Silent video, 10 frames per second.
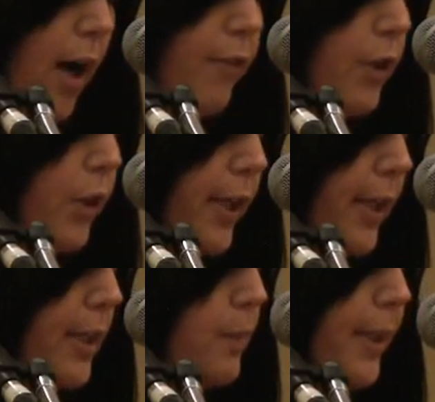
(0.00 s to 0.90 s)
often
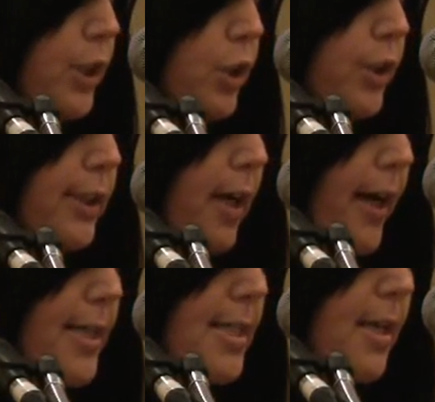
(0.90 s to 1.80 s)
looking into my children's
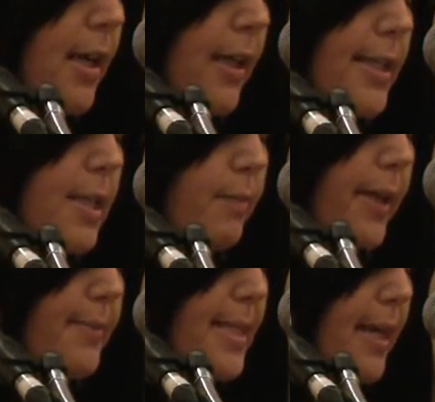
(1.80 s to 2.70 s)
eyes that
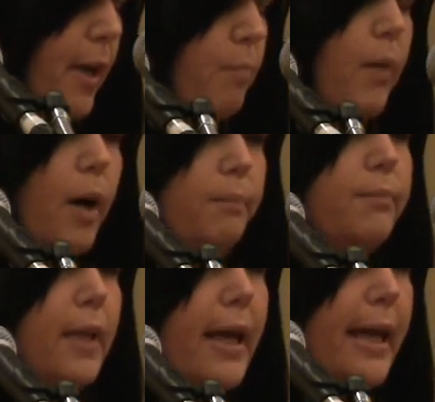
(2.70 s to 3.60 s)
sometimes say,
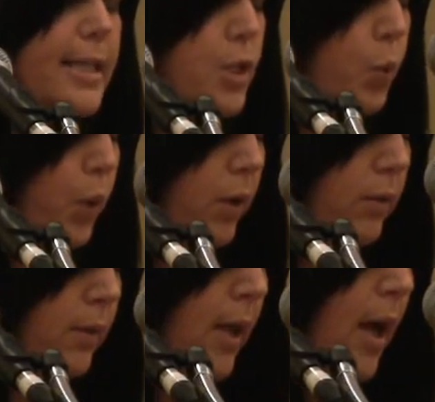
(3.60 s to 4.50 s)
"Mom, I hate school,"
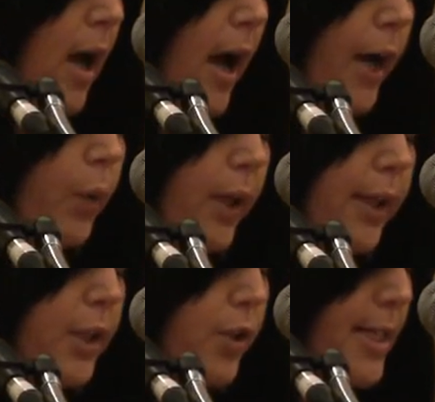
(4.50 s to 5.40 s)
I
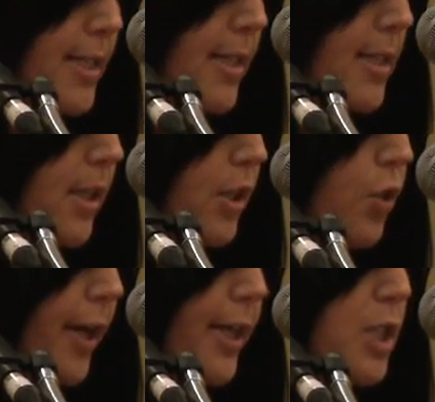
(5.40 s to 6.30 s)
quickly address this and
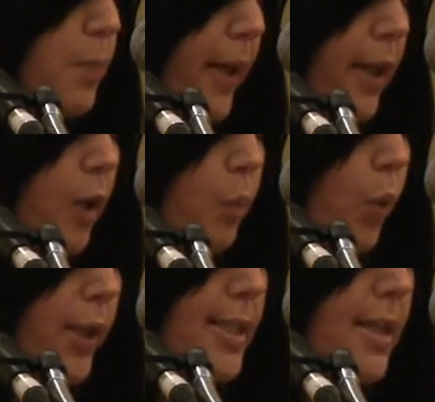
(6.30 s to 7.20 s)
try to explain the
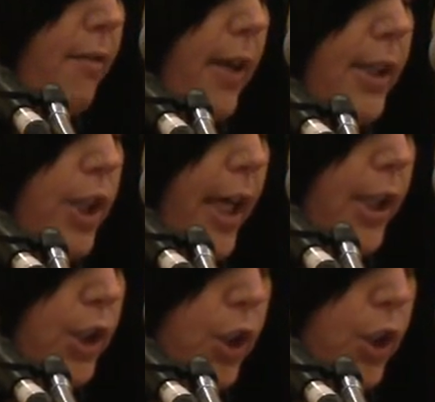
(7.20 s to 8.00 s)
importance of an education